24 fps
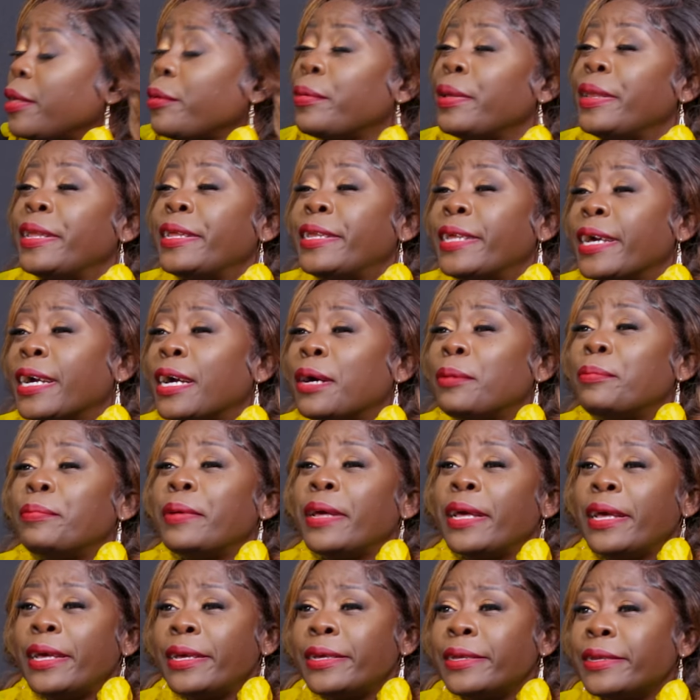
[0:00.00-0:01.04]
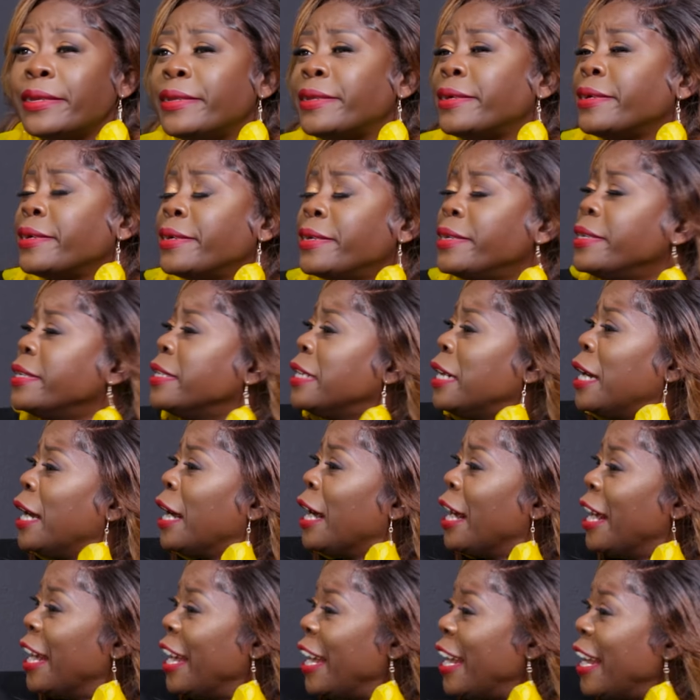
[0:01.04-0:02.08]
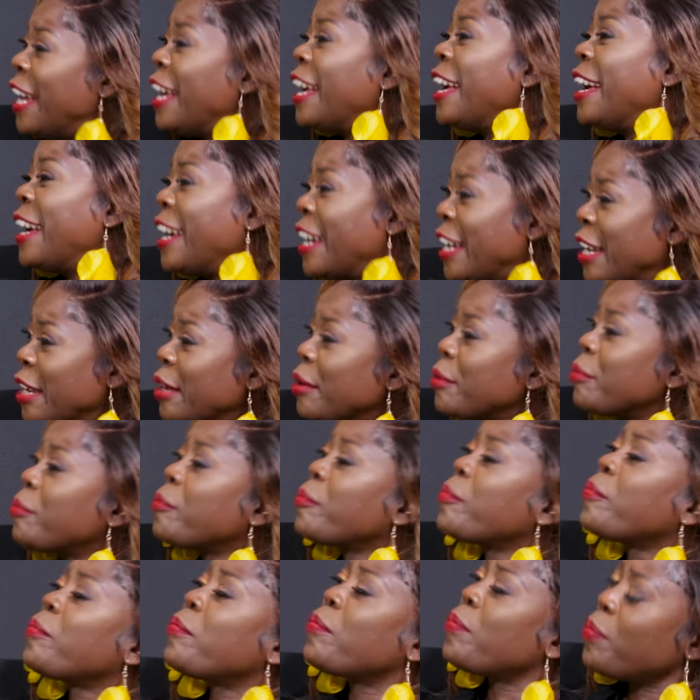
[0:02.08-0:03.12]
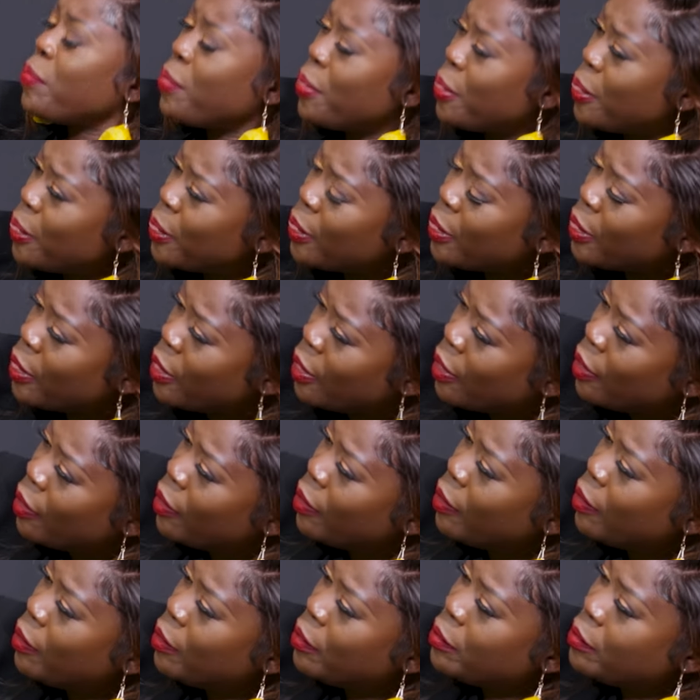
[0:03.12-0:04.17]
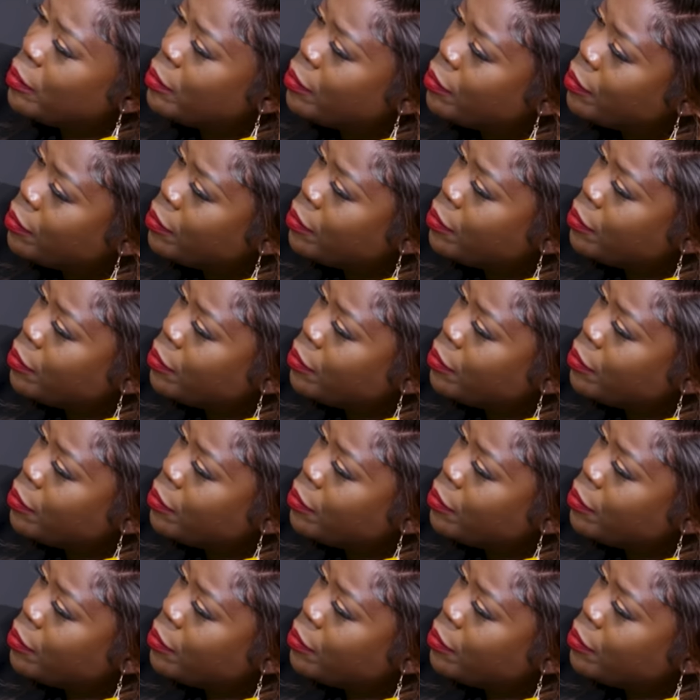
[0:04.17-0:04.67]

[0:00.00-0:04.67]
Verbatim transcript: we, we need a campaign. And we need unity as well. Like this whole Dinitine